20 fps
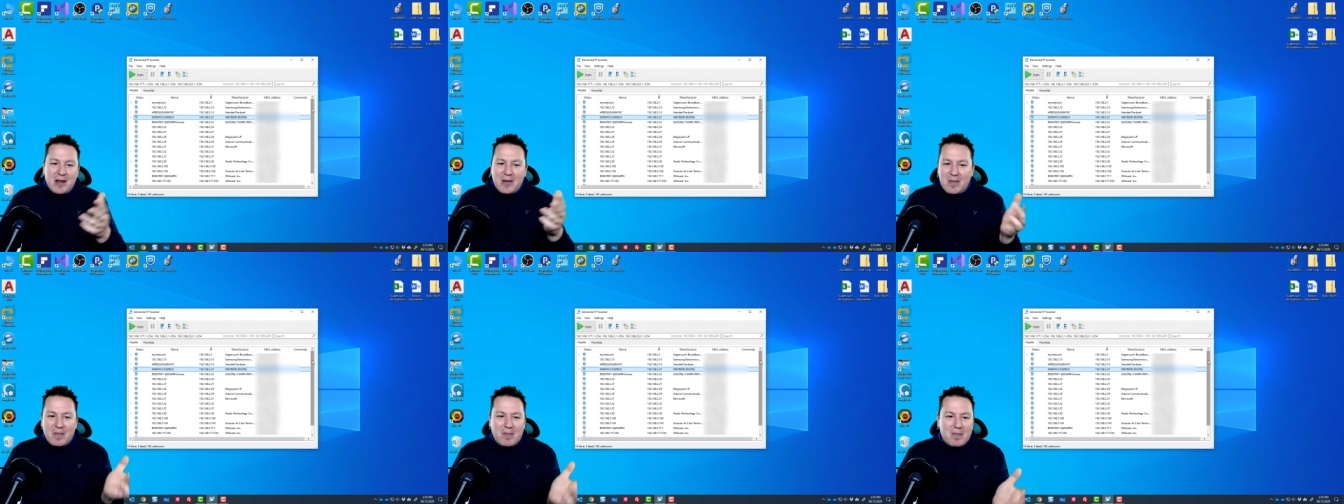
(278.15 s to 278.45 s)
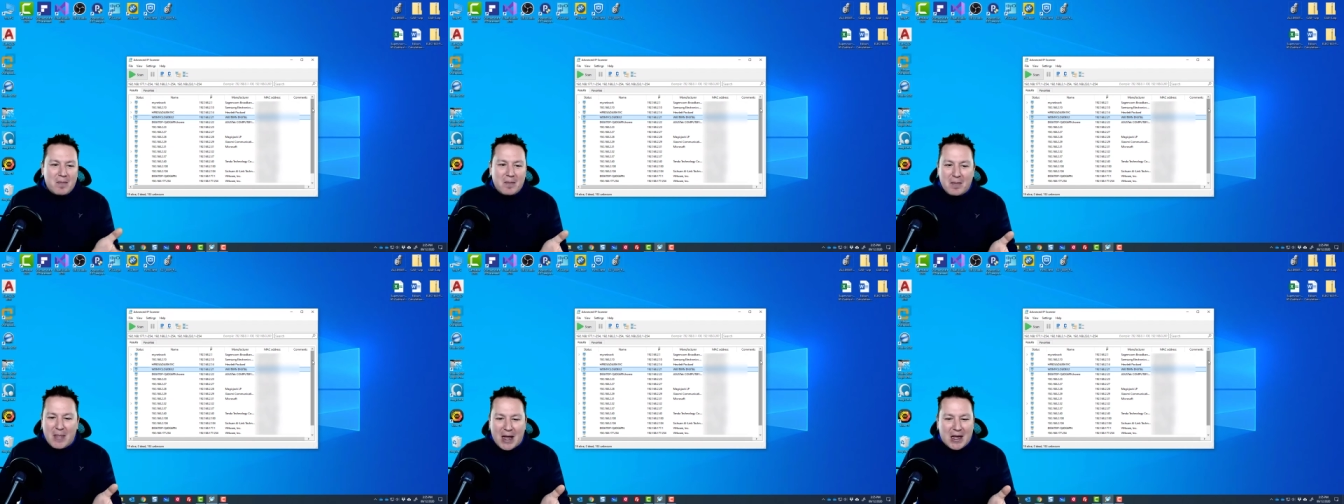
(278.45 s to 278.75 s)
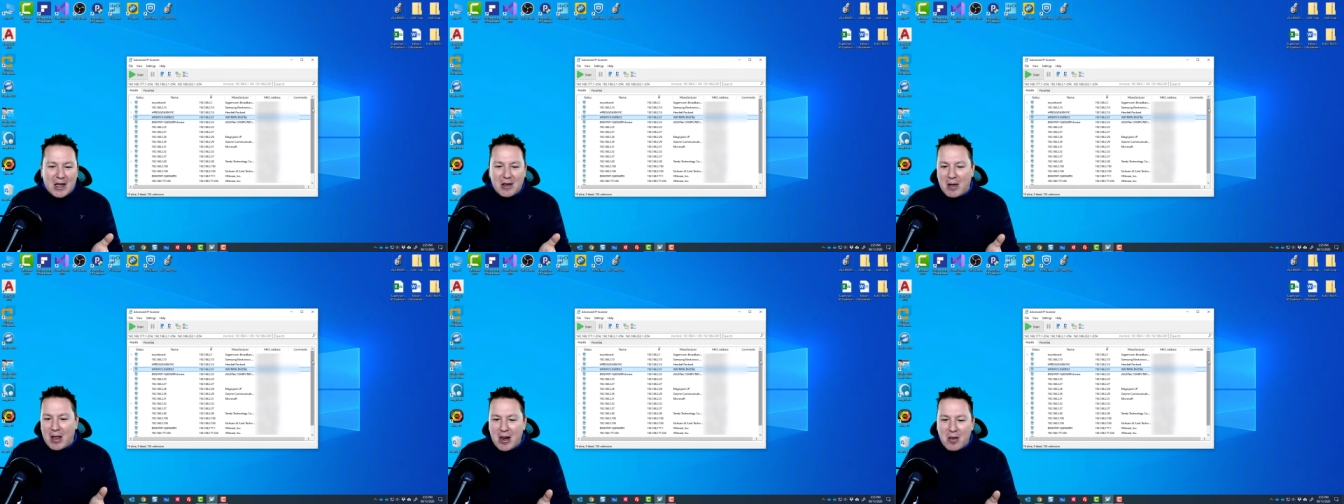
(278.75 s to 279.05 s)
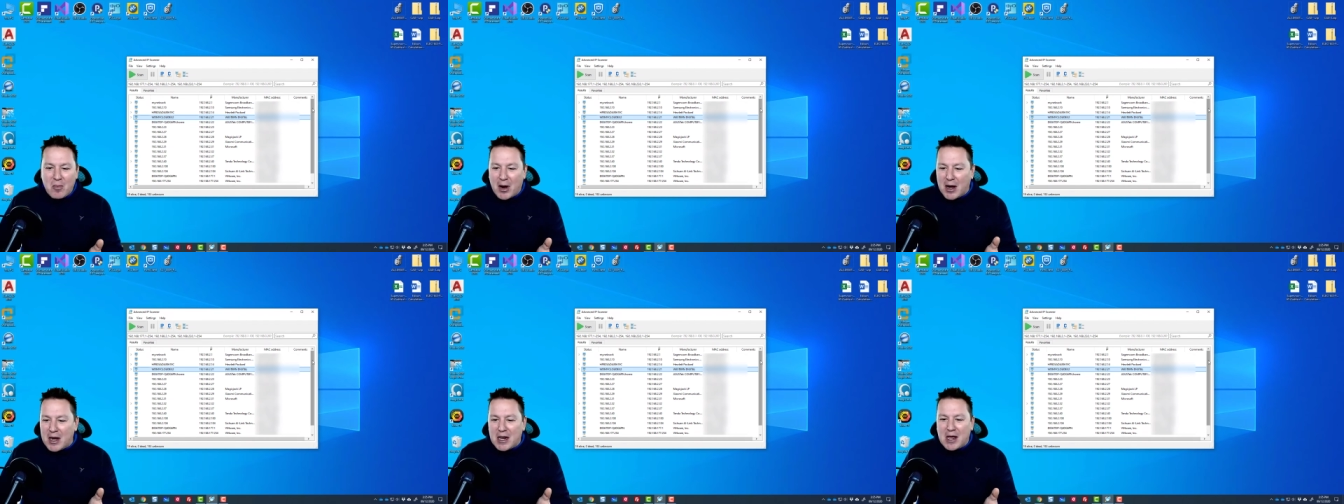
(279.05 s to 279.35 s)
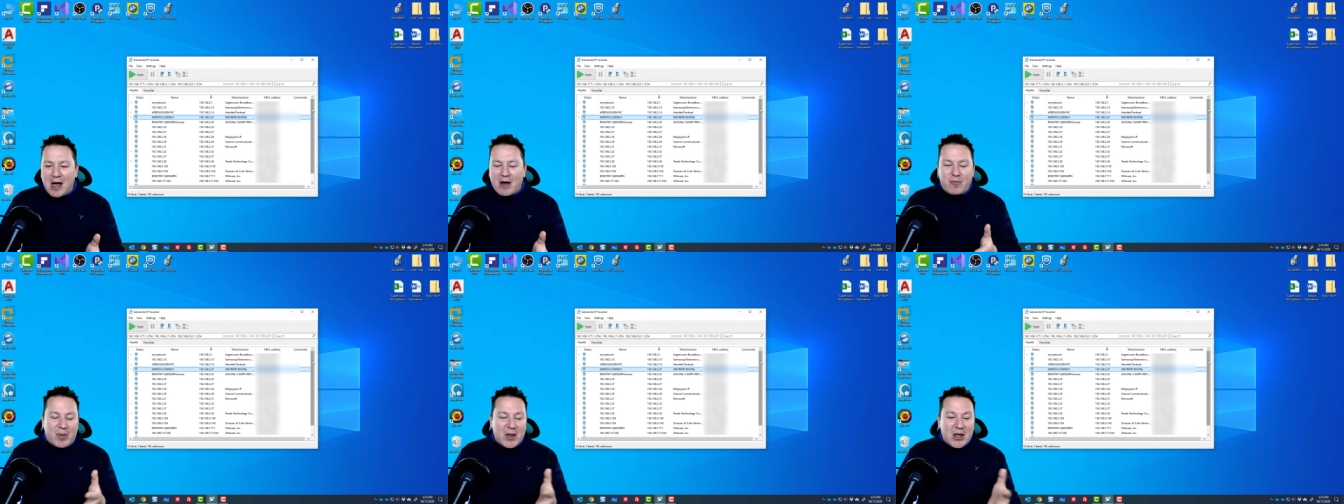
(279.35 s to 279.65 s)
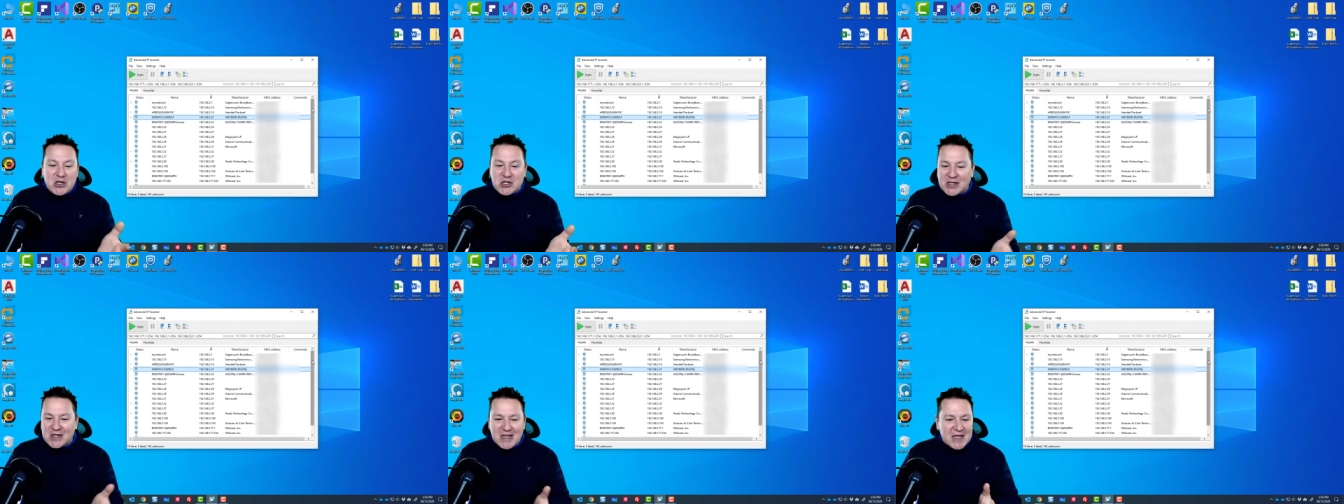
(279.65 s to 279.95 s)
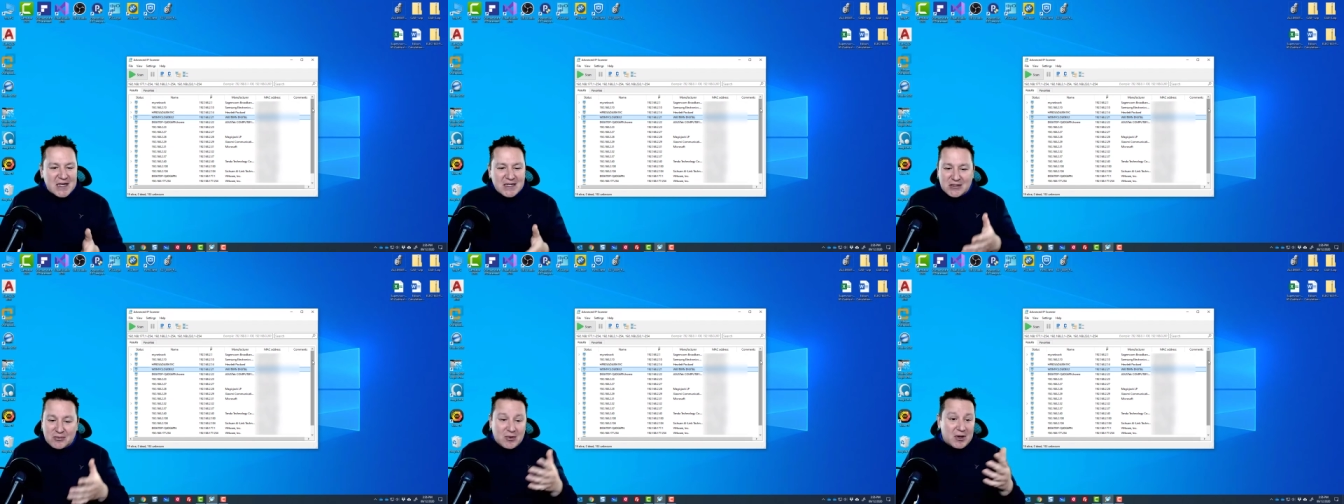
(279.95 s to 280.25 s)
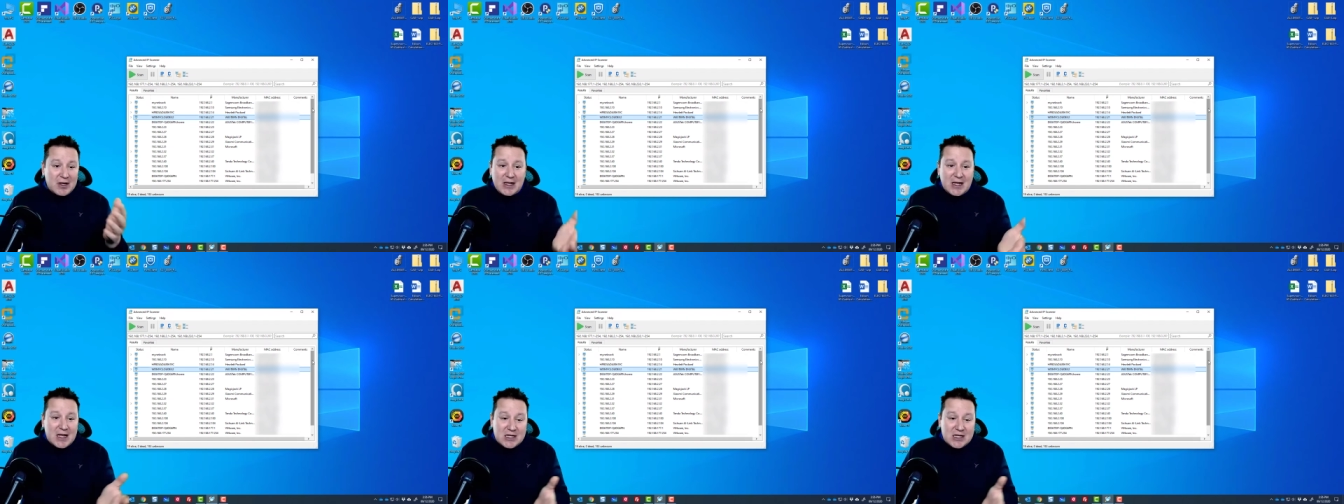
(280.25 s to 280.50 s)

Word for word: making any money off pitching this, really.